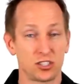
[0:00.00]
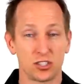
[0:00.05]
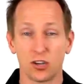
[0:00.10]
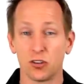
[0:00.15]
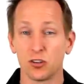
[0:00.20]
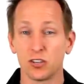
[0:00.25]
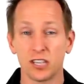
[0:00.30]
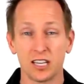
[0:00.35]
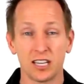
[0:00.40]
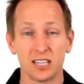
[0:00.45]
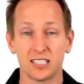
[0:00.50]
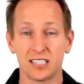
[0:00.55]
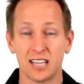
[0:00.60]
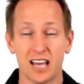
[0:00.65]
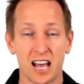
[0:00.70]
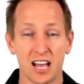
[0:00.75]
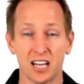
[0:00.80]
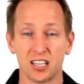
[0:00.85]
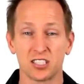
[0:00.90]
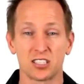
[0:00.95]
Don't get
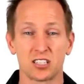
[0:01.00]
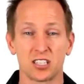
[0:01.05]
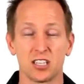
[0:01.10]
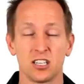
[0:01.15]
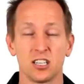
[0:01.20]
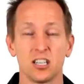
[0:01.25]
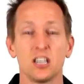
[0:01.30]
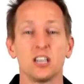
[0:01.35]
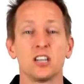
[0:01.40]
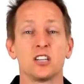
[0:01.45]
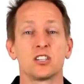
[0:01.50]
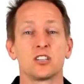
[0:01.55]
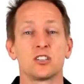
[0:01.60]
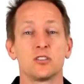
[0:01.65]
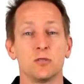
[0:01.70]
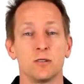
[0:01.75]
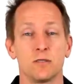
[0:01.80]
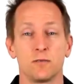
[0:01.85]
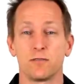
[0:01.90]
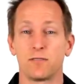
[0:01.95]
attached
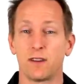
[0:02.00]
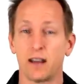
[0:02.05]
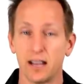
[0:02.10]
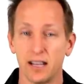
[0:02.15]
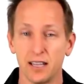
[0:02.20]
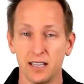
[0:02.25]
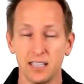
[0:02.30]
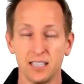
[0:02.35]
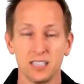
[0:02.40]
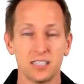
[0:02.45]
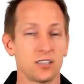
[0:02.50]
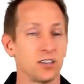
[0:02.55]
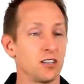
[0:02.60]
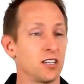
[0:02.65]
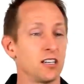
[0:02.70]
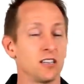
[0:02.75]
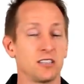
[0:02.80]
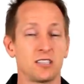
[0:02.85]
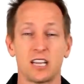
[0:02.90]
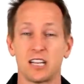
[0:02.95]
to it failing, don't
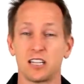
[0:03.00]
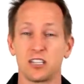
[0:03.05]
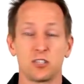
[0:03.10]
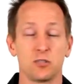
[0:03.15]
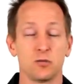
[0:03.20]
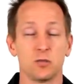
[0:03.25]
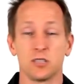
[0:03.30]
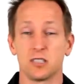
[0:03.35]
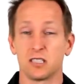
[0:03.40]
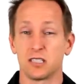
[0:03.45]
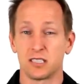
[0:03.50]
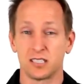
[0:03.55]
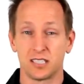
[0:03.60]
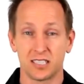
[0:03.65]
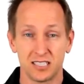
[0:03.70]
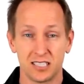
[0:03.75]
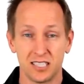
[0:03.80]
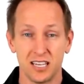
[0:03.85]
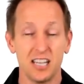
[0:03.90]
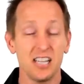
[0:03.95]
get attached to it
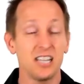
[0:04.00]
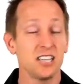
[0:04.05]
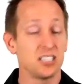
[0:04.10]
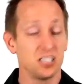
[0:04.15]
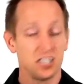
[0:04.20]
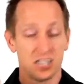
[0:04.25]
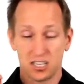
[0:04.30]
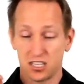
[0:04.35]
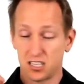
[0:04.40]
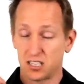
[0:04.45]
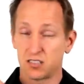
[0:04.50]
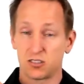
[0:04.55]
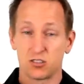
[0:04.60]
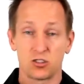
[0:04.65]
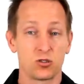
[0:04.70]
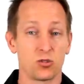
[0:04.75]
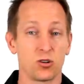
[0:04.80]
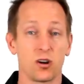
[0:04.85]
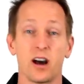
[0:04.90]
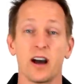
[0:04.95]
succeeding, just
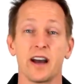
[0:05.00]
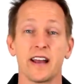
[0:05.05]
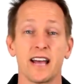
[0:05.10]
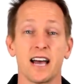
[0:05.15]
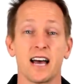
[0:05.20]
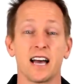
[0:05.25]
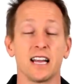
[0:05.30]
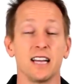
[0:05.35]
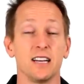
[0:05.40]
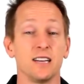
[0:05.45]
try it out.